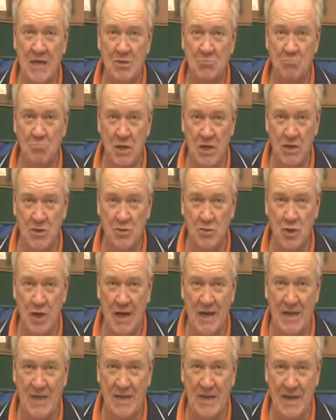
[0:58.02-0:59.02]
Mayor
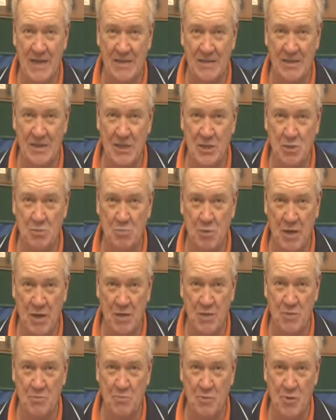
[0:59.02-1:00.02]
Jack Cannon
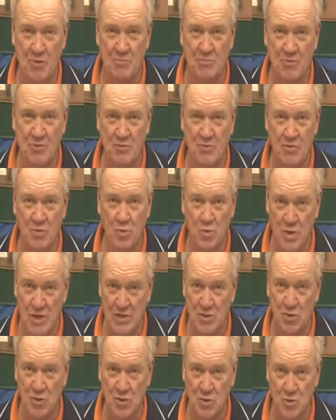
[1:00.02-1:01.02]
explained the purpose of the
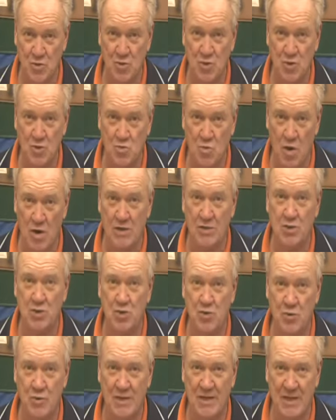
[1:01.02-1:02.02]
resolution was
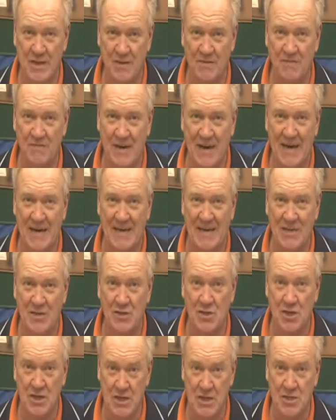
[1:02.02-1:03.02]
to identify
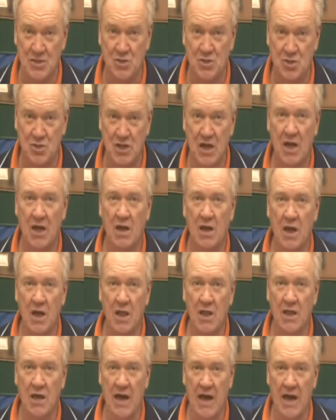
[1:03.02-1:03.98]
and list the